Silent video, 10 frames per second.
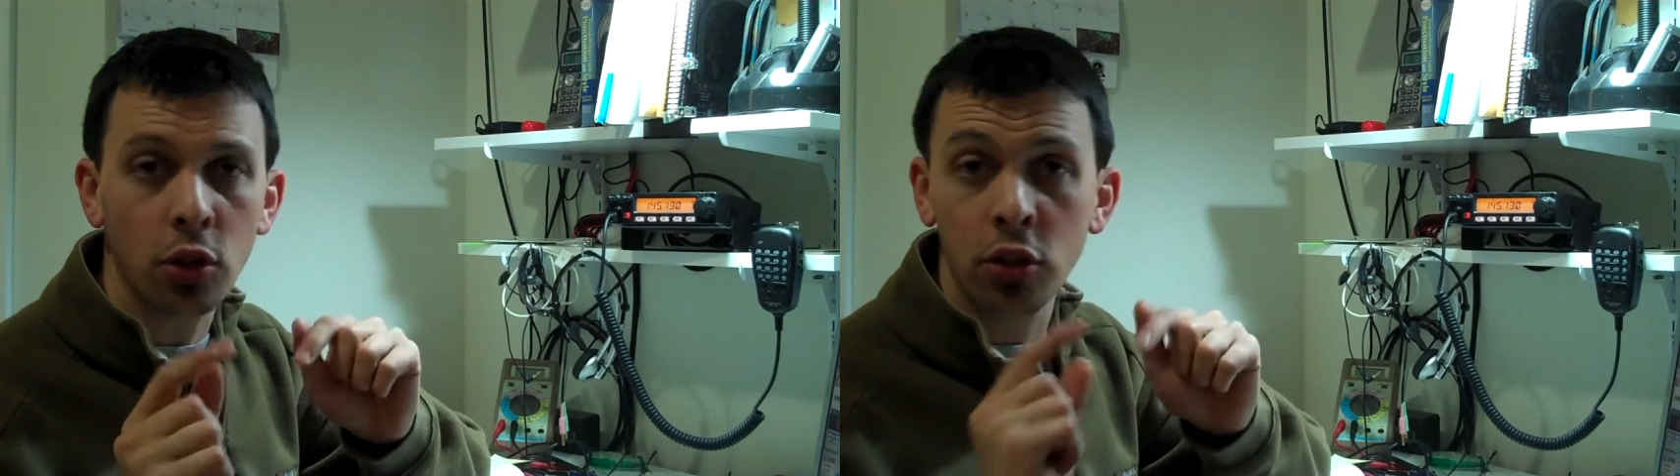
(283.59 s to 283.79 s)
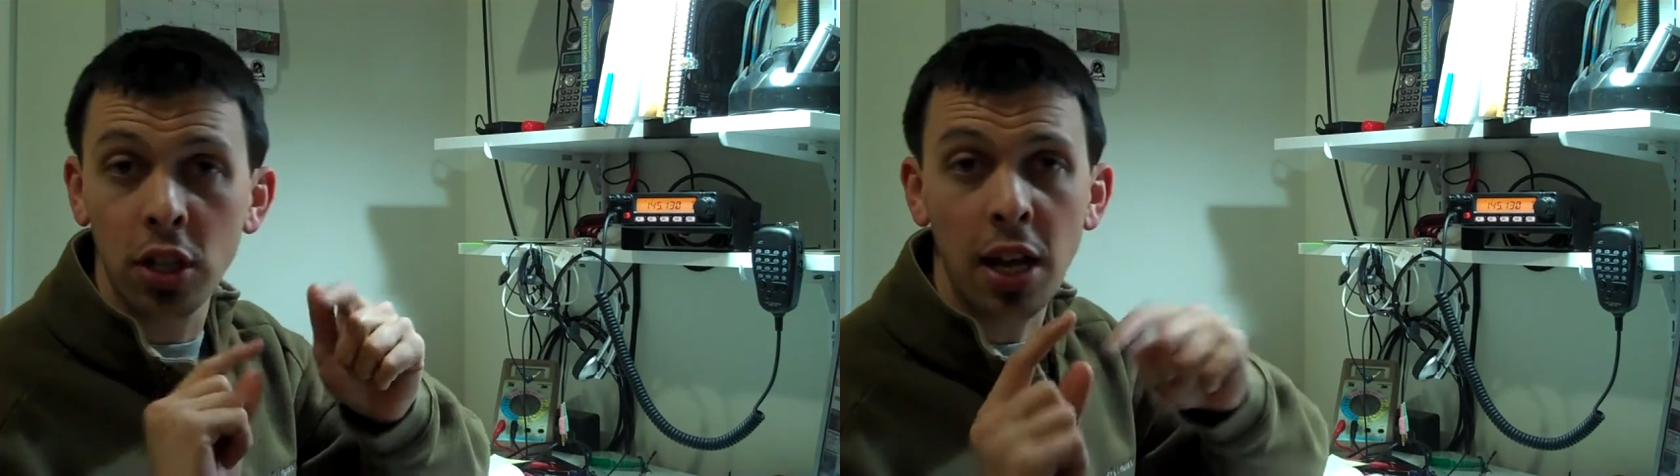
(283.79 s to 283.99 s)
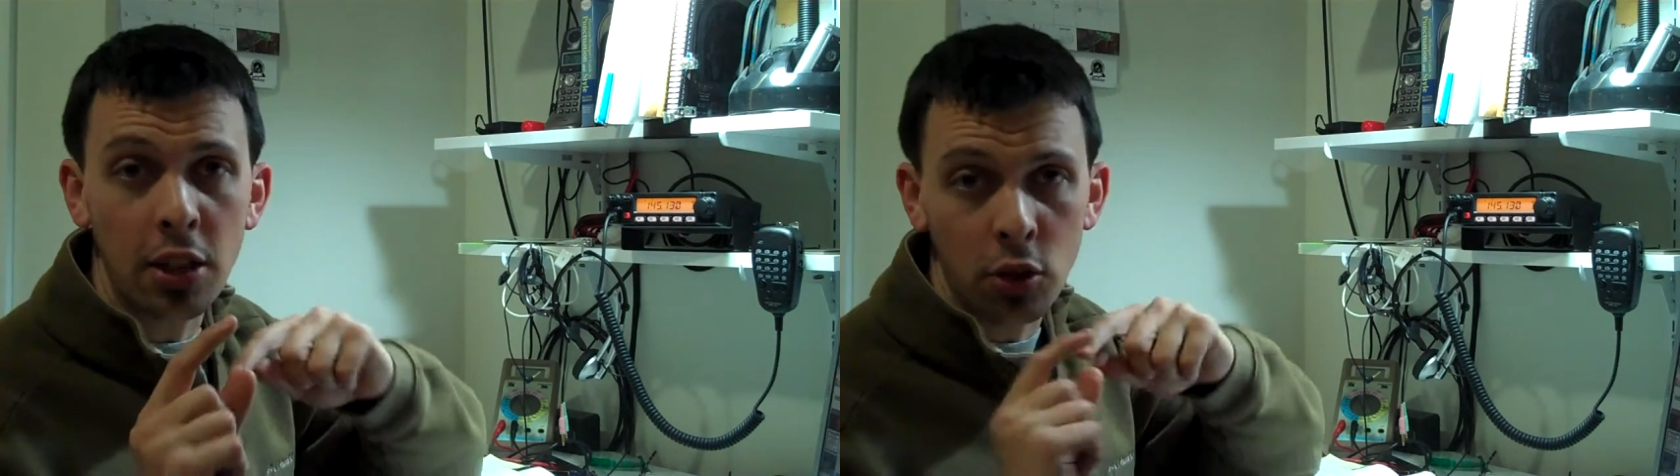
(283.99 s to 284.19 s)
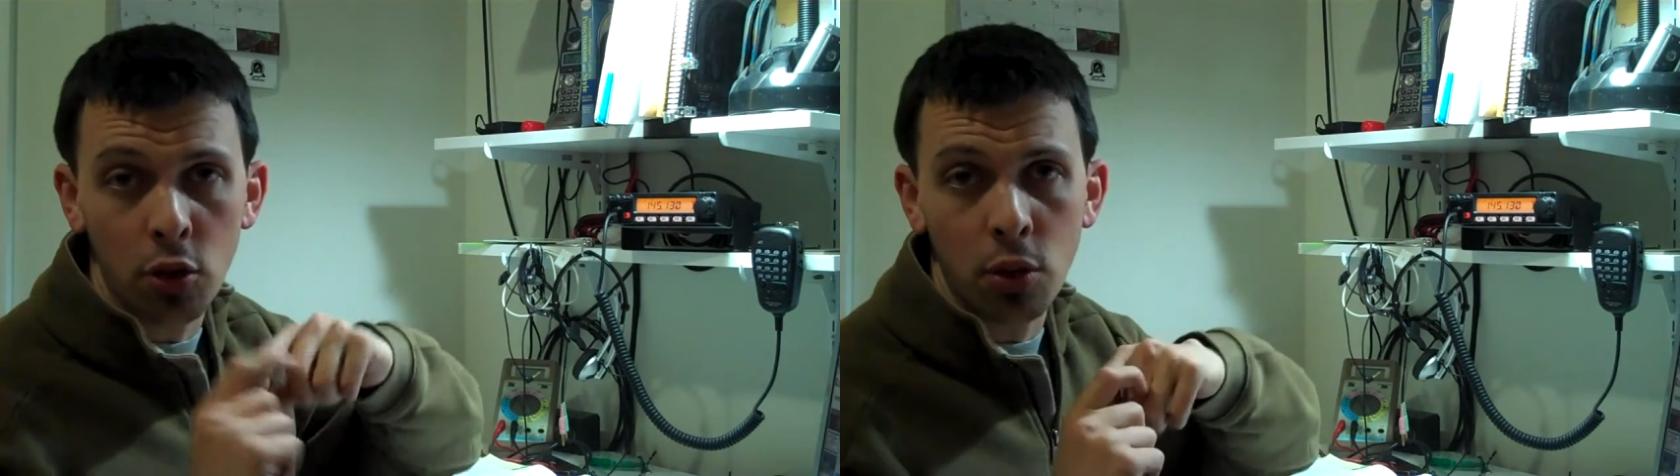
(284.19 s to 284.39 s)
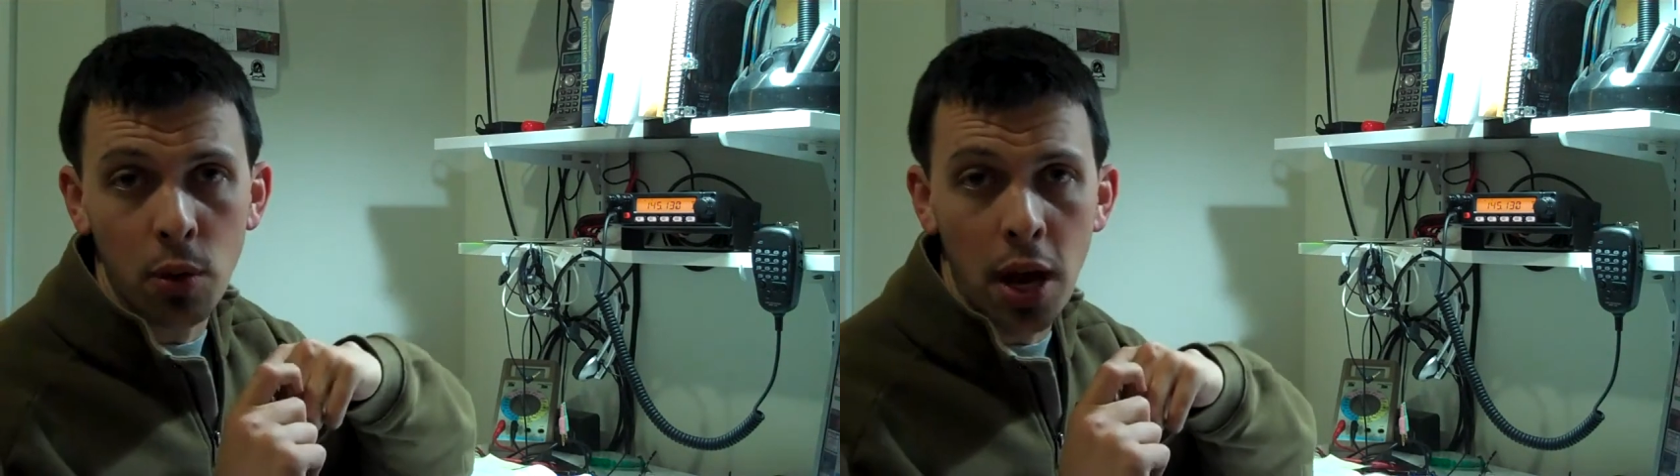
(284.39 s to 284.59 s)
You'll see that
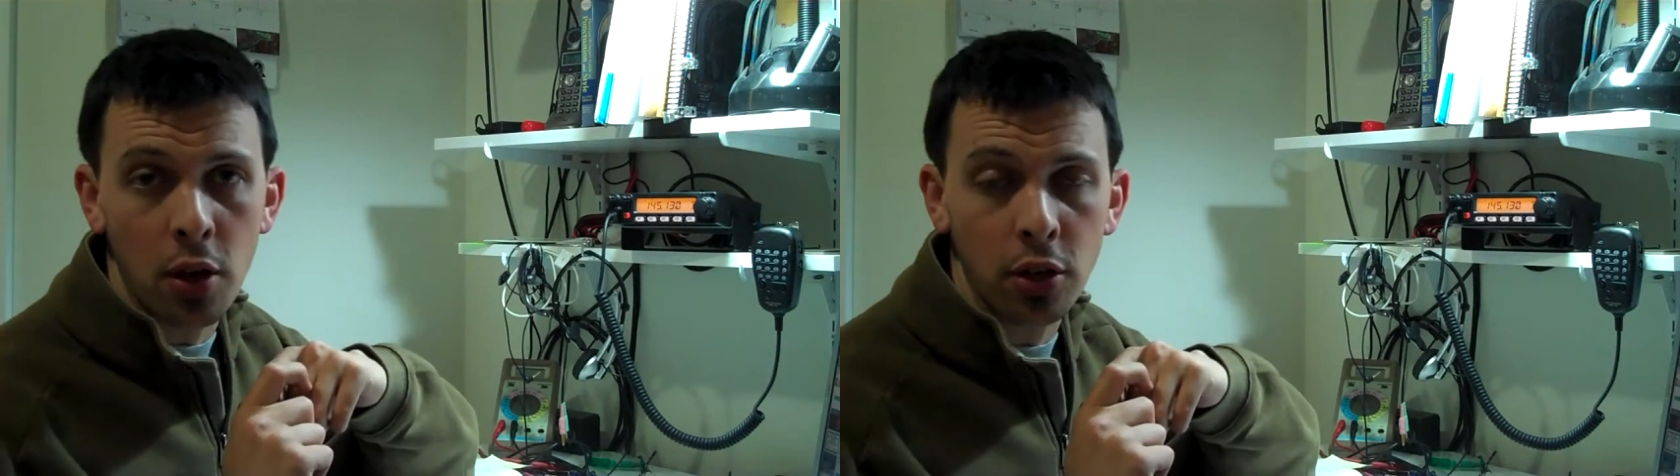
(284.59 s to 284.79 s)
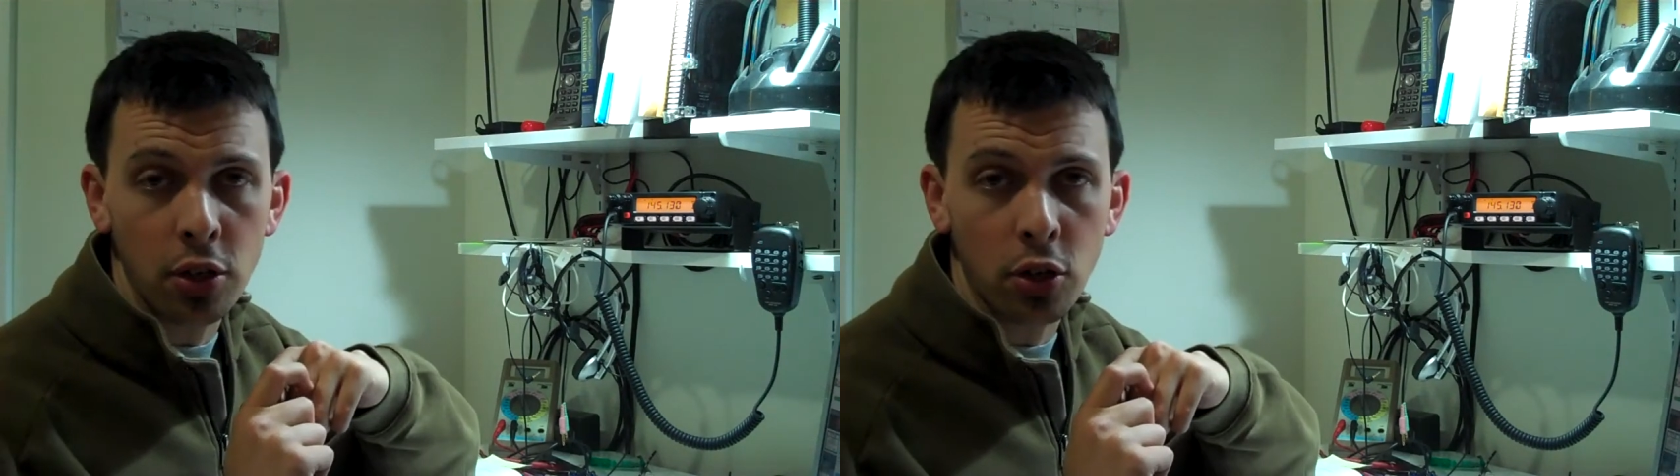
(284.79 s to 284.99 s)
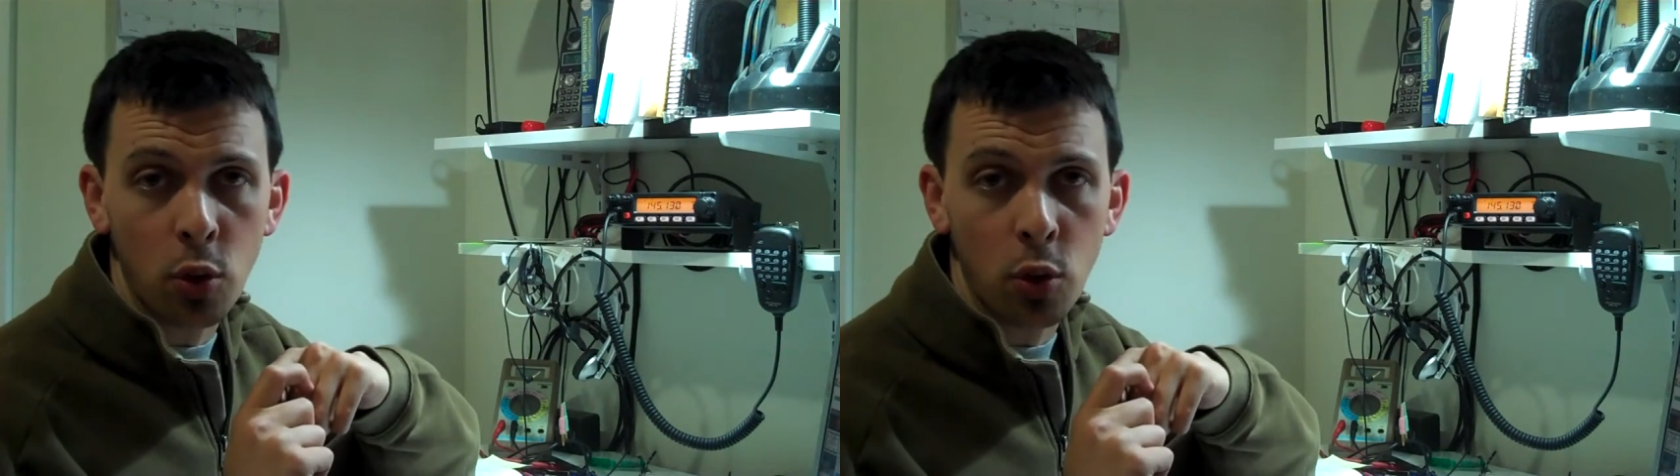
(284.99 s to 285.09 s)
thrown around in your